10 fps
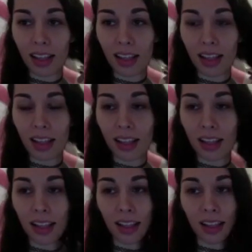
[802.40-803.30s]

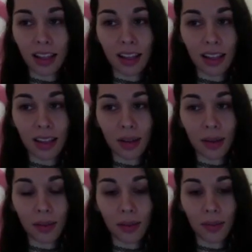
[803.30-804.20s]

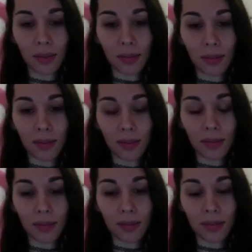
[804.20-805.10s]

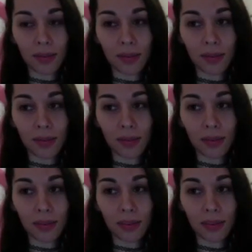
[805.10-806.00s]

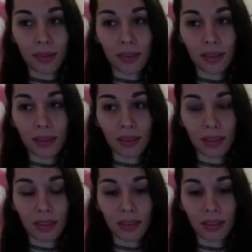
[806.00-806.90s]

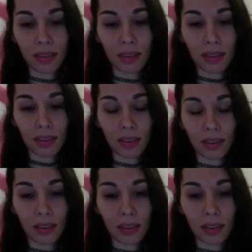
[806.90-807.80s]

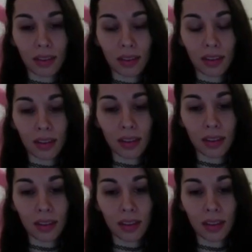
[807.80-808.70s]

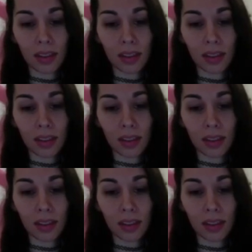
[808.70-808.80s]
(not speaking)